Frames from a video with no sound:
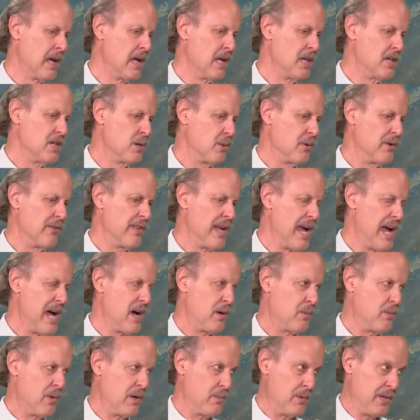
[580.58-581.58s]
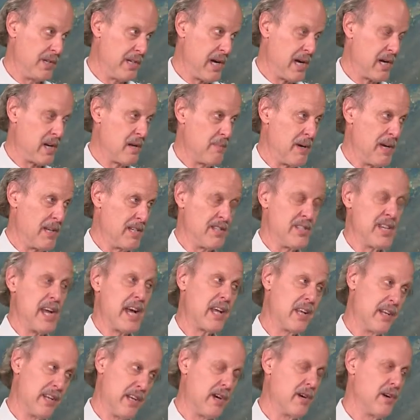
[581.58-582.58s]
So with that, we talk about
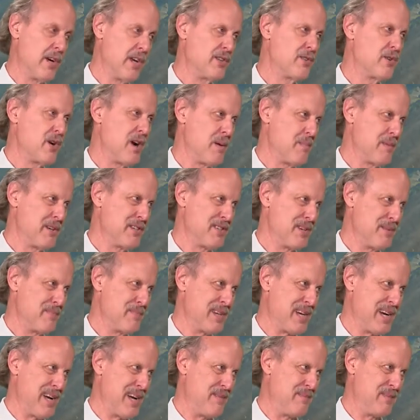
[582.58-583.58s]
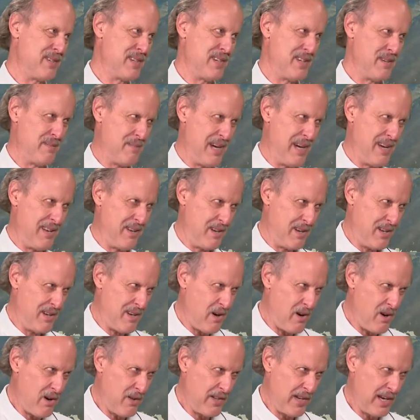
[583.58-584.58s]
secondary trauma sometimes, about
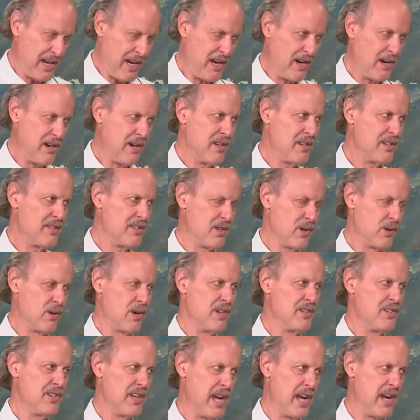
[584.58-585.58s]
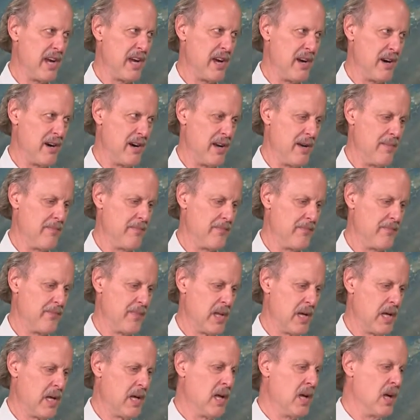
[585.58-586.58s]
all the stories they carry.
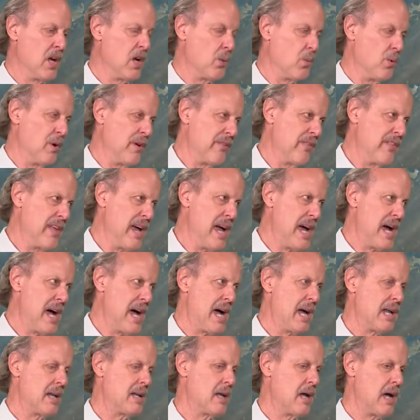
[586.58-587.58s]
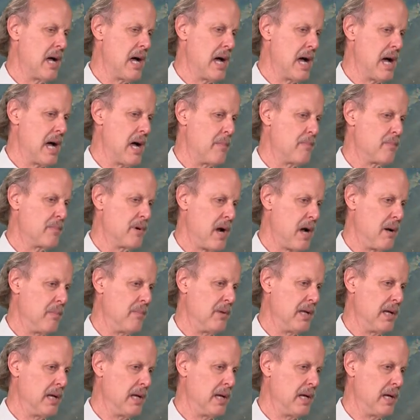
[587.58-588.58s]
With that,
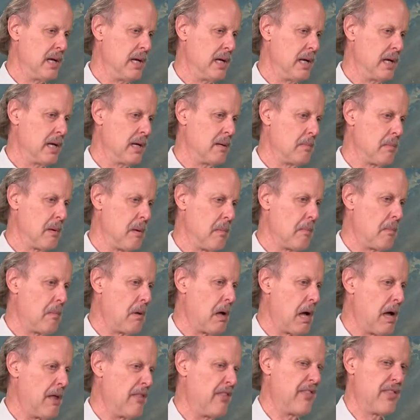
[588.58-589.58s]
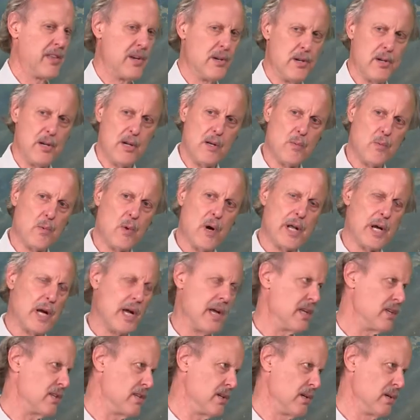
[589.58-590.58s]
probably a third of what
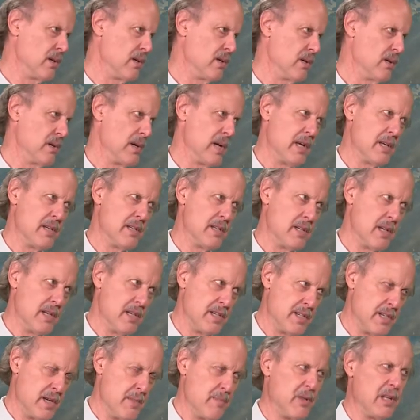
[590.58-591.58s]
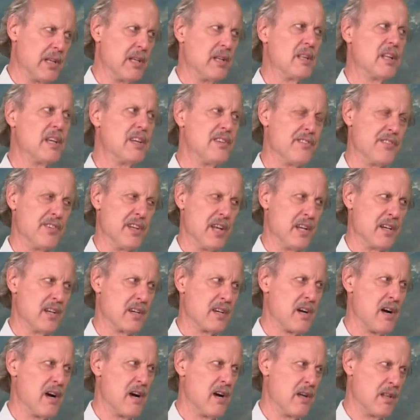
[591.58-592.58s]
I do is simply listening to
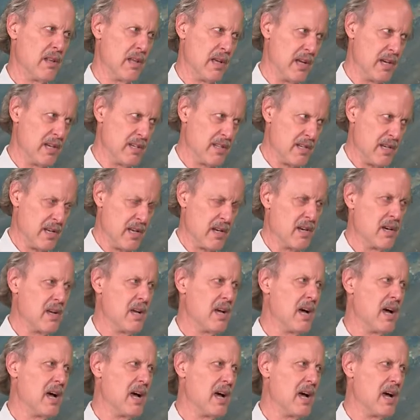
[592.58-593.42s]
colleagues and